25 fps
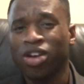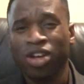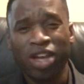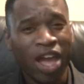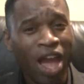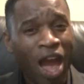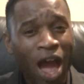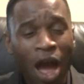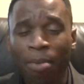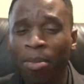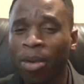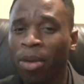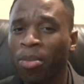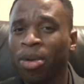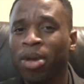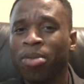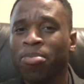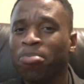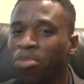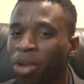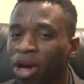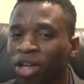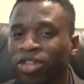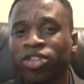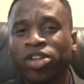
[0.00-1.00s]
hey, I'm going to be
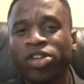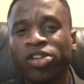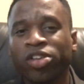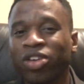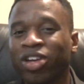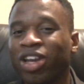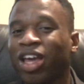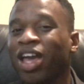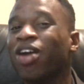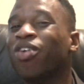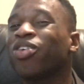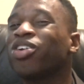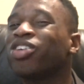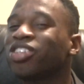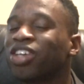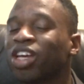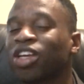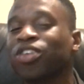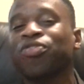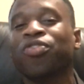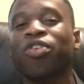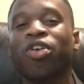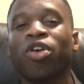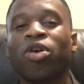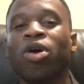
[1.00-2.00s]
muscular in the area
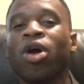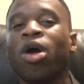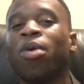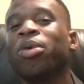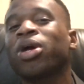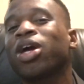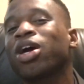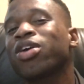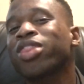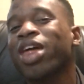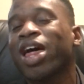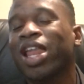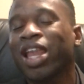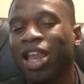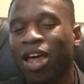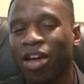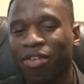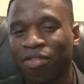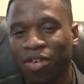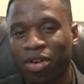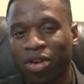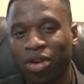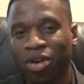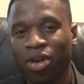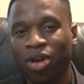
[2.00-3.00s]
just for her because I love
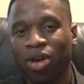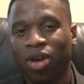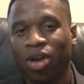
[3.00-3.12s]
her.